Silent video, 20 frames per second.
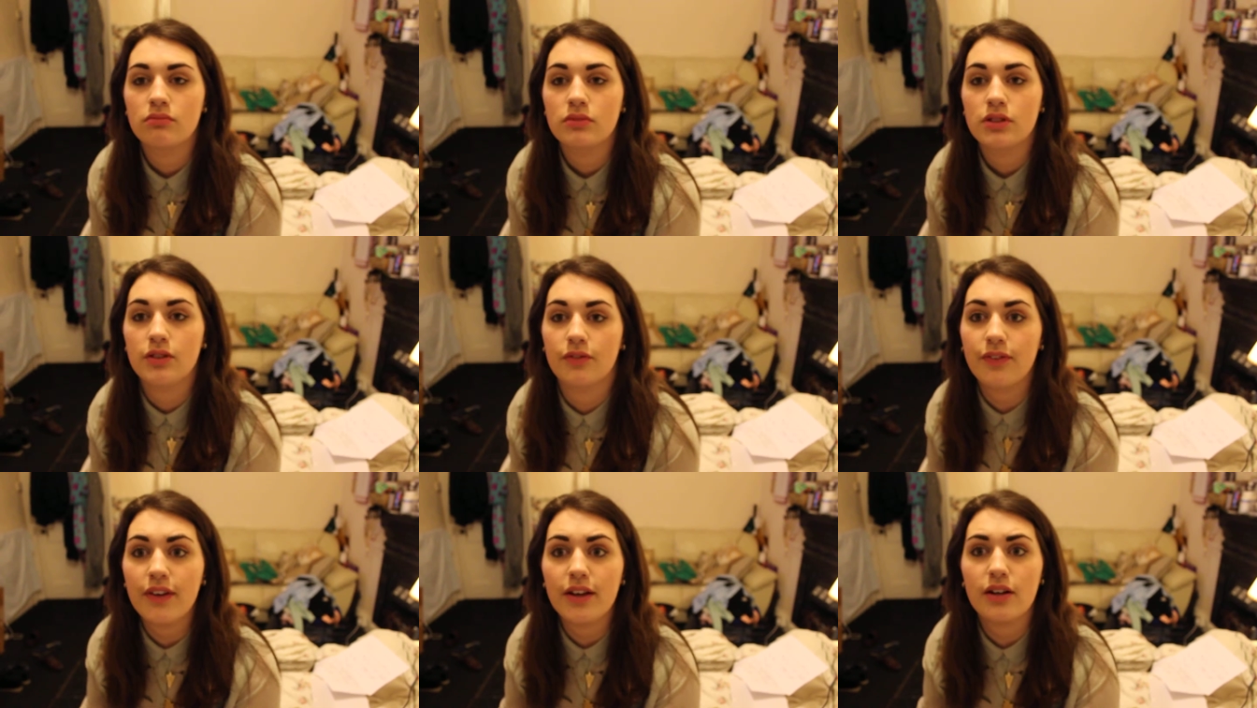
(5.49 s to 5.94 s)

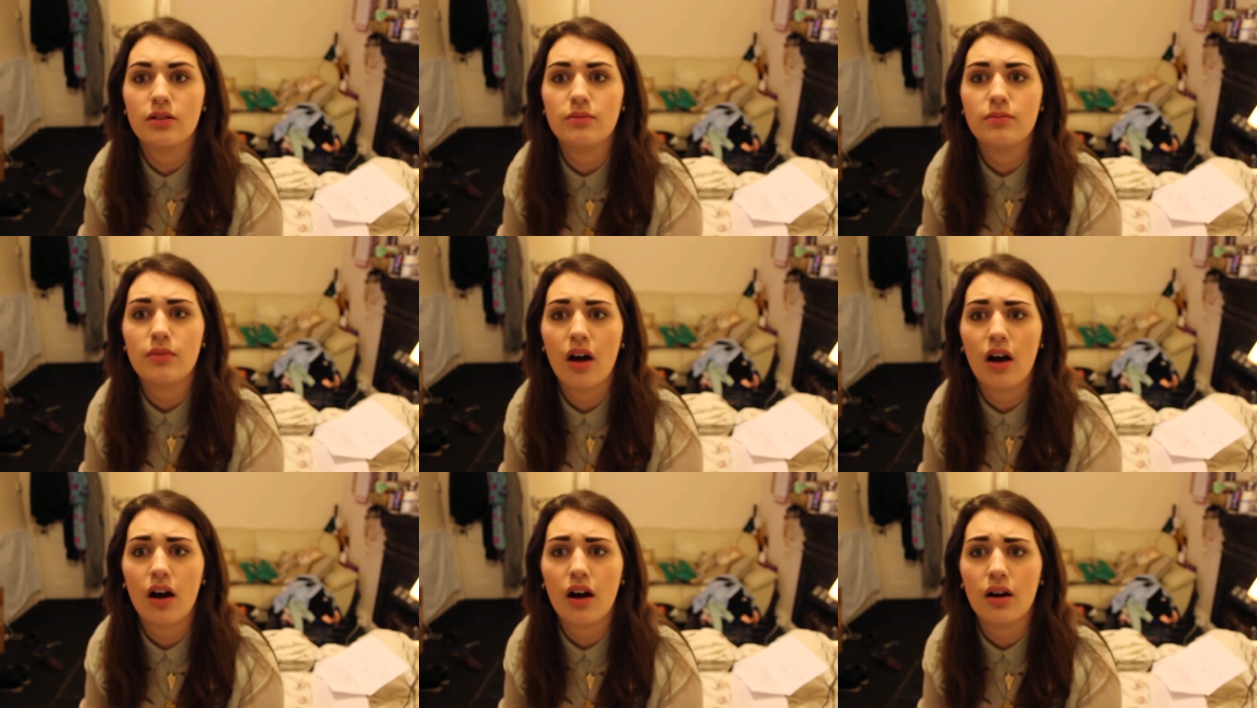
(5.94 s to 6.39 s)
to
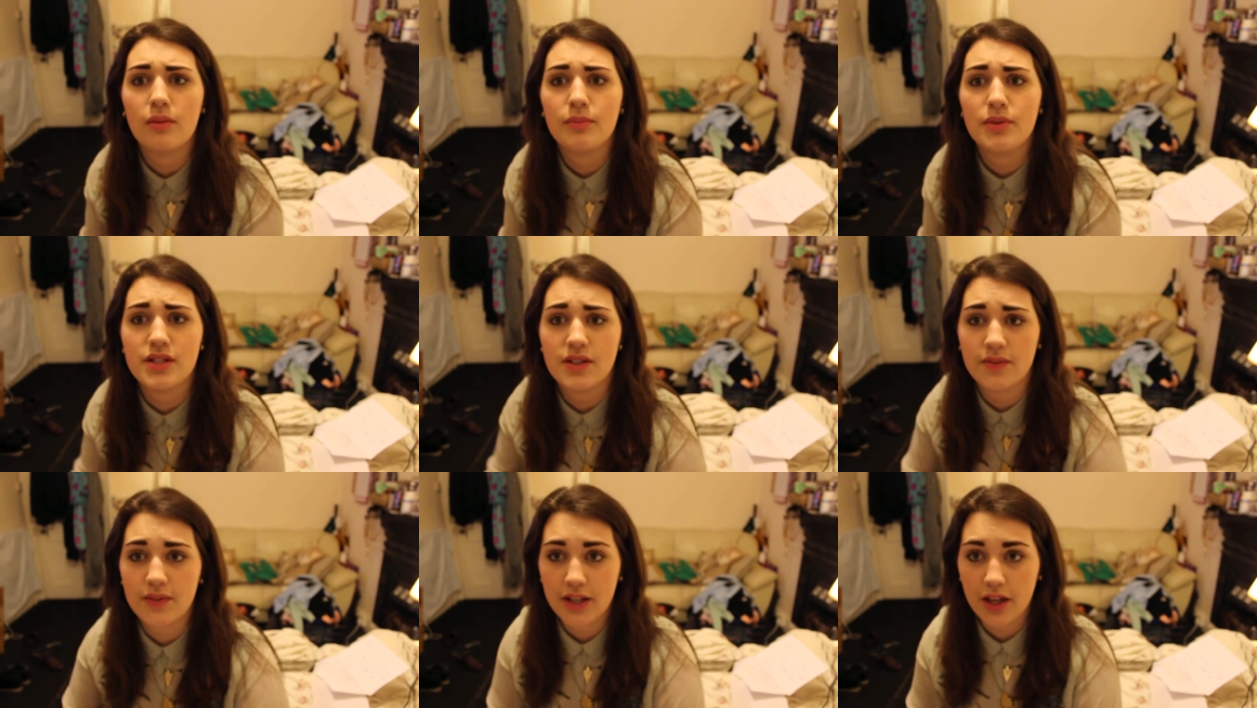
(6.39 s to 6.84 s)
film our
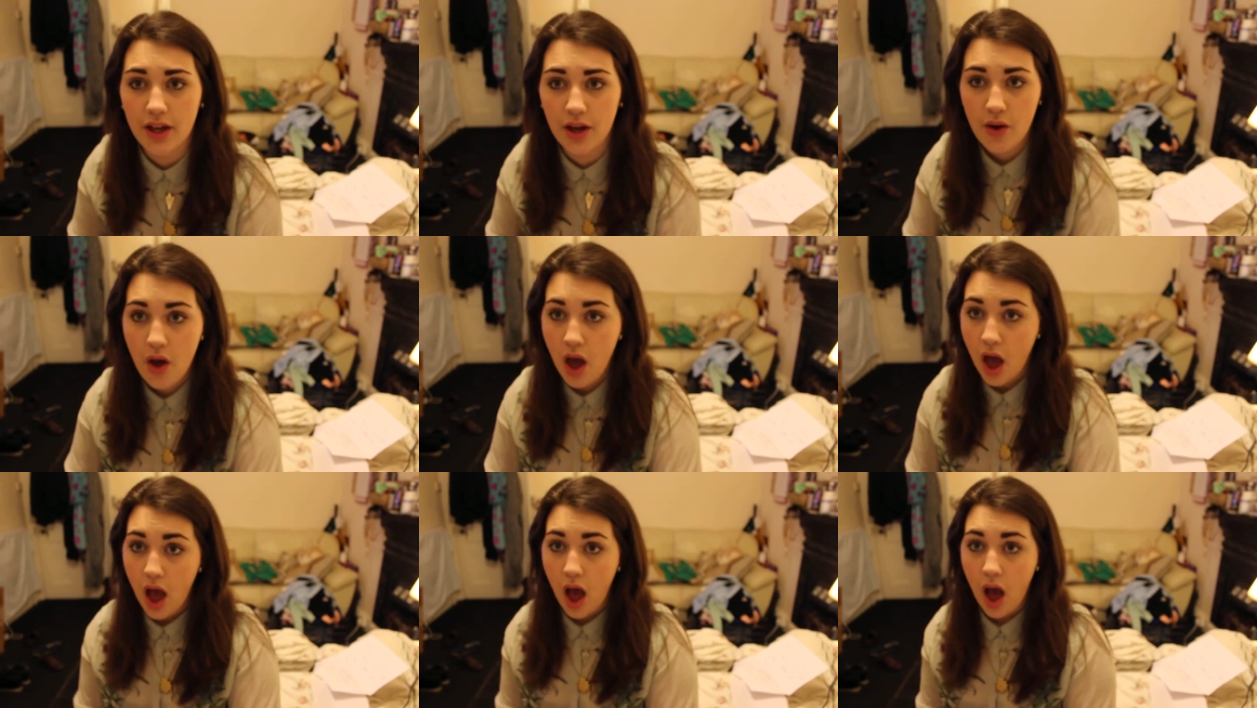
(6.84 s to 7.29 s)
music video
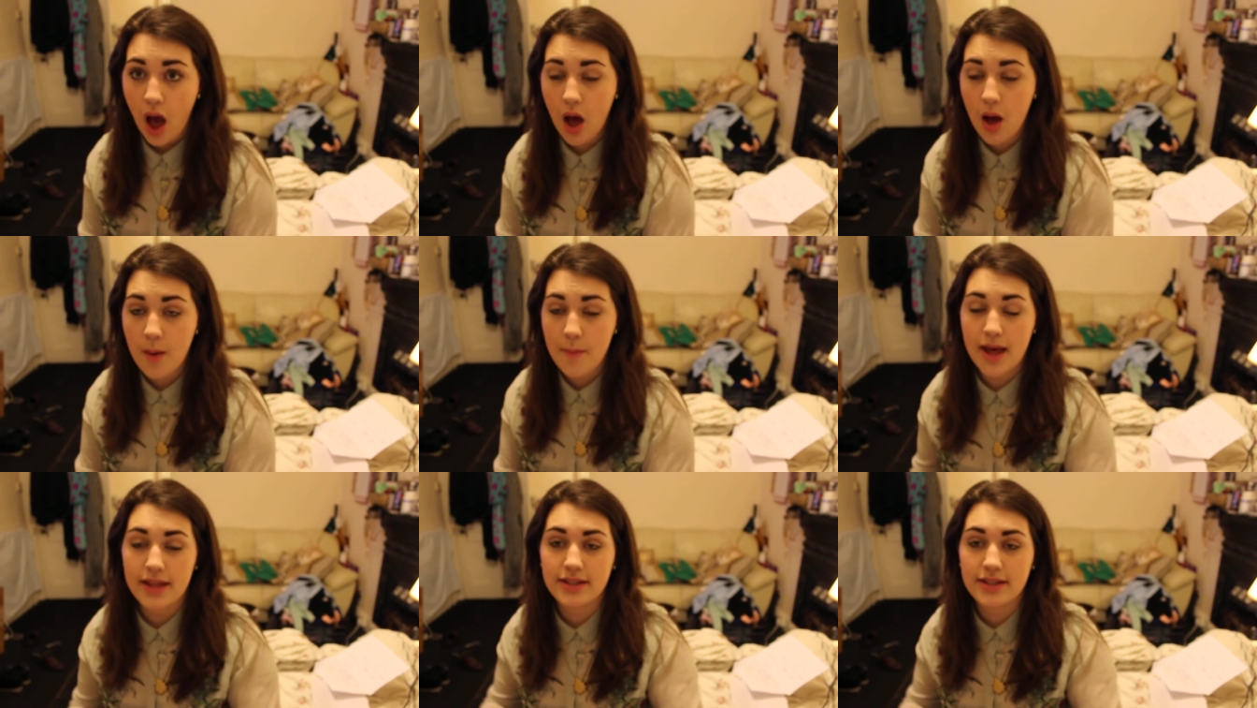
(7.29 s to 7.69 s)
um,